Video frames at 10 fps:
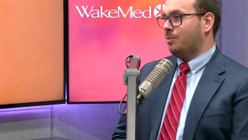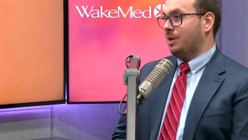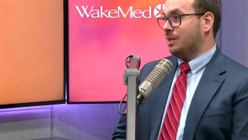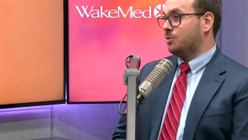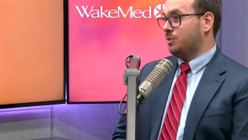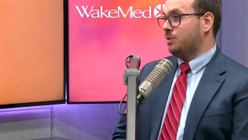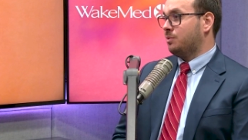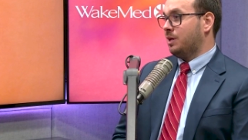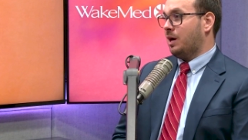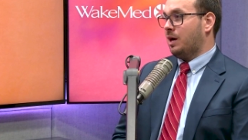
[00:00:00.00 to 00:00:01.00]
when it gets really,
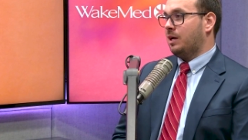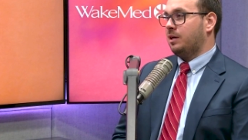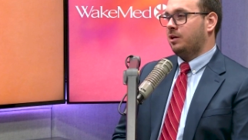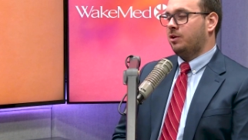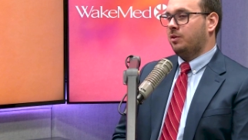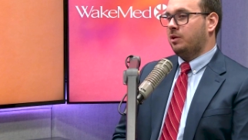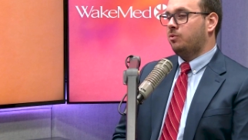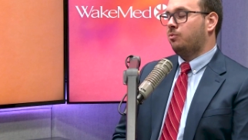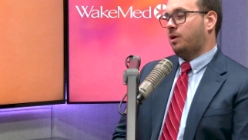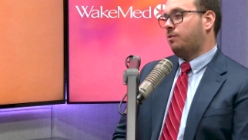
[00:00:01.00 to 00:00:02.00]
really high, they
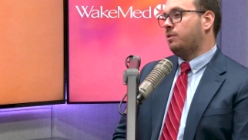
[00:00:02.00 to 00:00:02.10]
do run the